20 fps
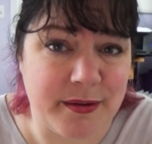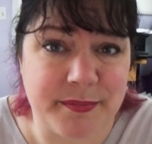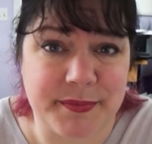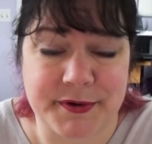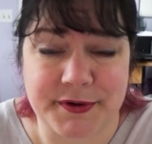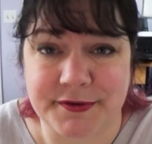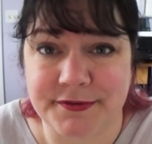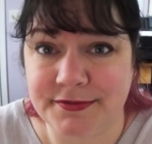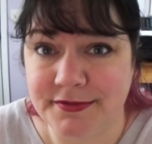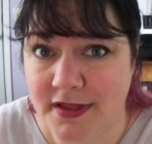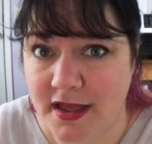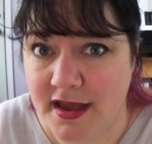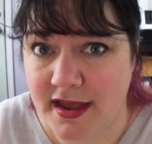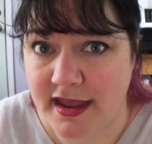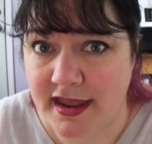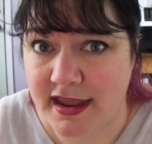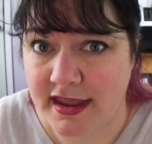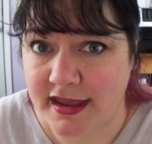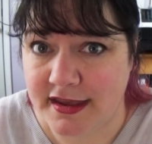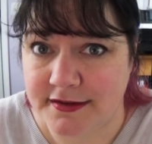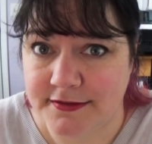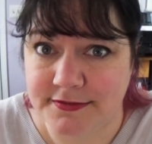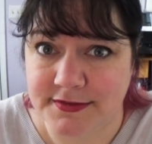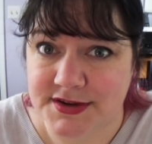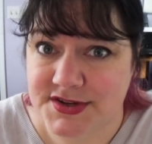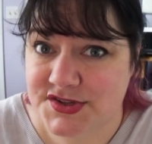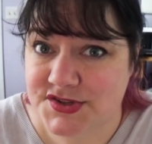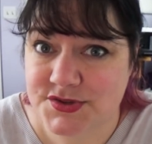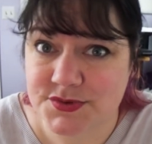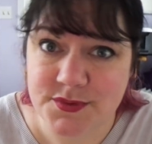a bird flying, a
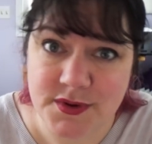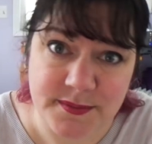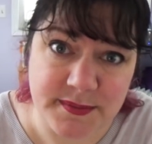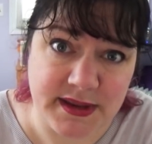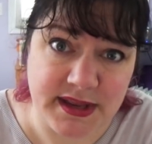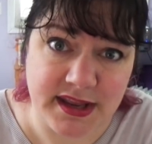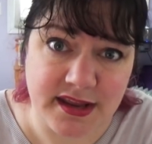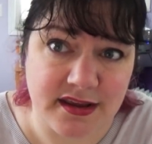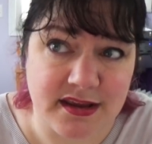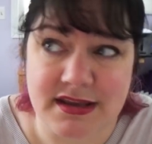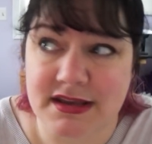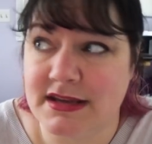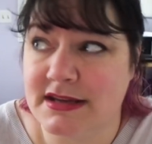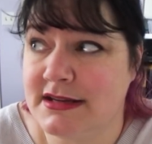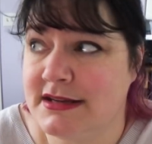fish swimming,